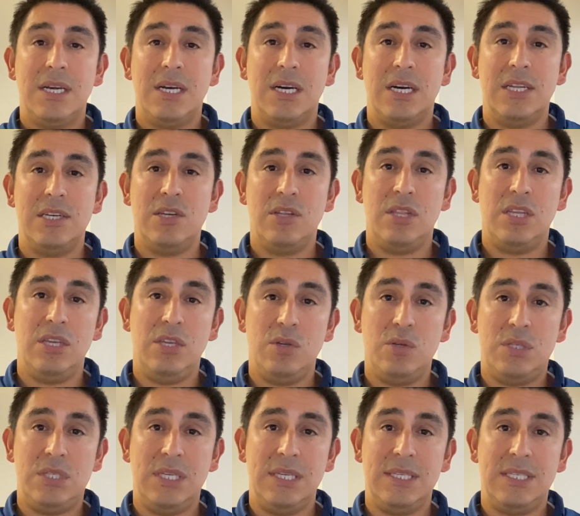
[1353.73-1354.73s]
Under the
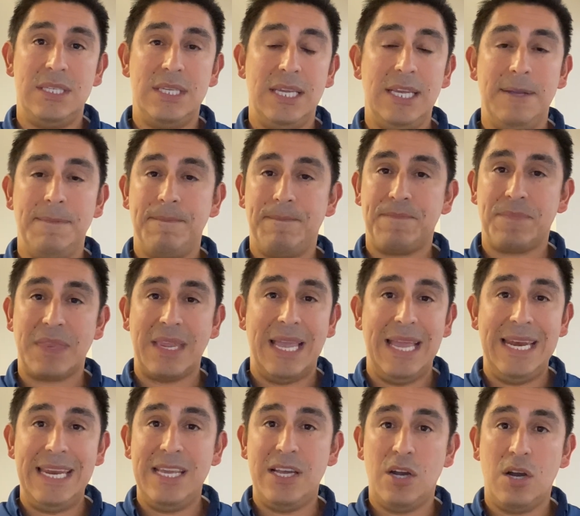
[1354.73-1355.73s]
UCC,
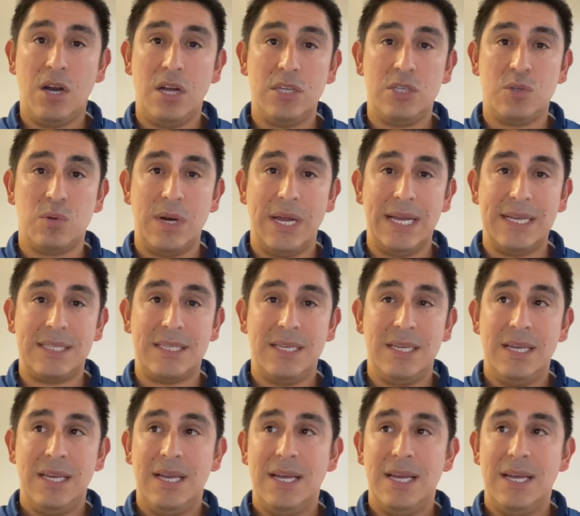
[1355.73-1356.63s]
any contract